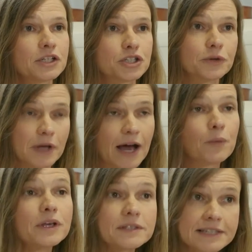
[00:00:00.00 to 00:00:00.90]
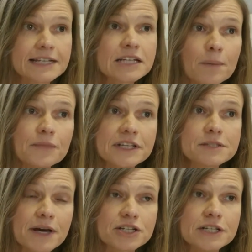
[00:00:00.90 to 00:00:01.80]
to how we set up these
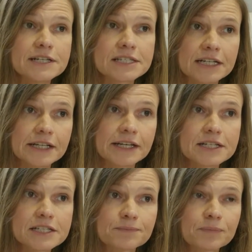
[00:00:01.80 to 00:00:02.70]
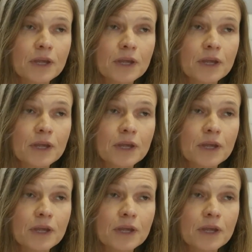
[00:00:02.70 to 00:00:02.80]
specialist clinics.